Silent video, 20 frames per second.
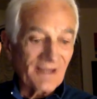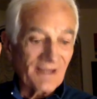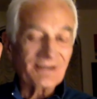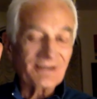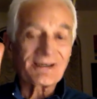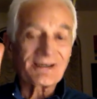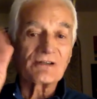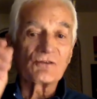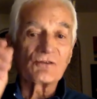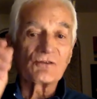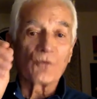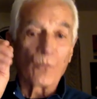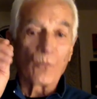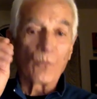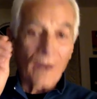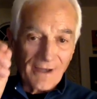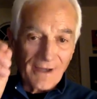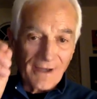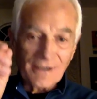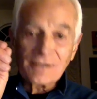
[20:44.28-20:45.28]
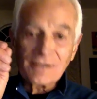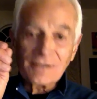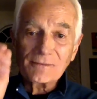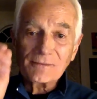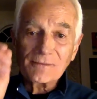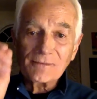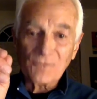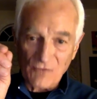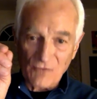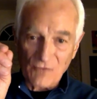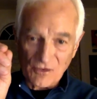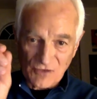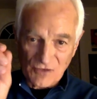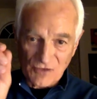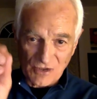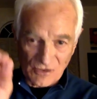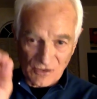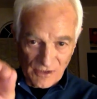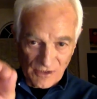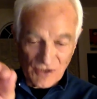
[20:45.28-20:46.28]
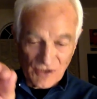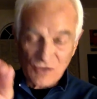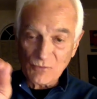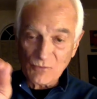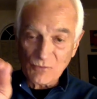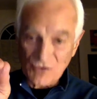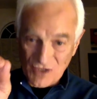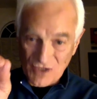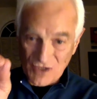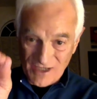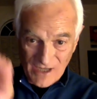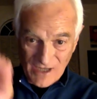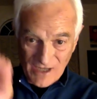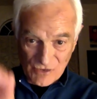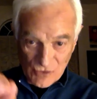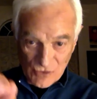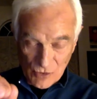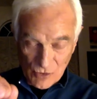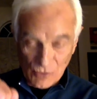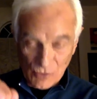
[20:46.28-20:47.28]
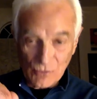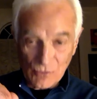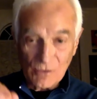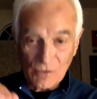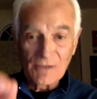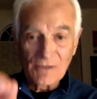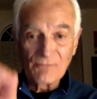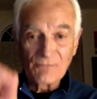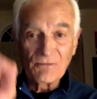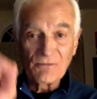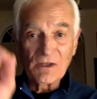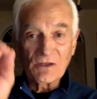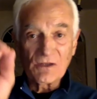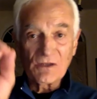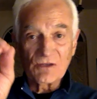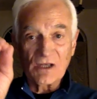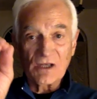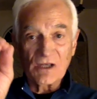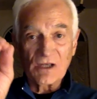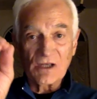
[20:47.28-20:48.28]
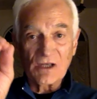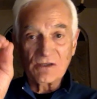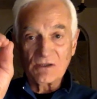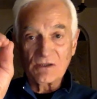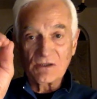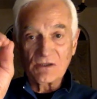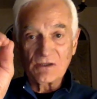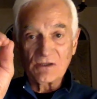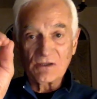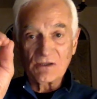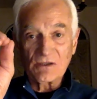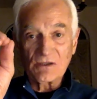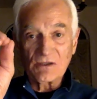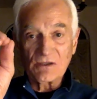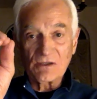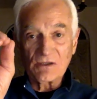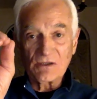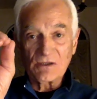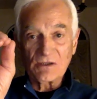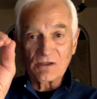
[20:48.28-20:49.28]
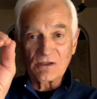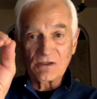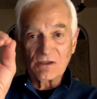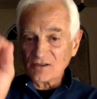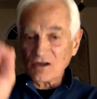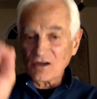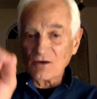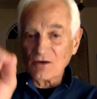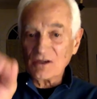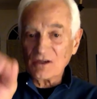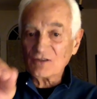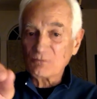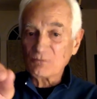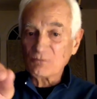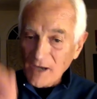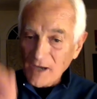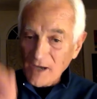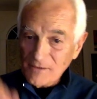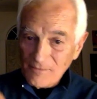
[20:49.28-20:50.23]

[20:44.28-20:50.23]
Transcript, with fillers: and if you let it get in the way of articulation, which you can do, then it, it's very deleterious.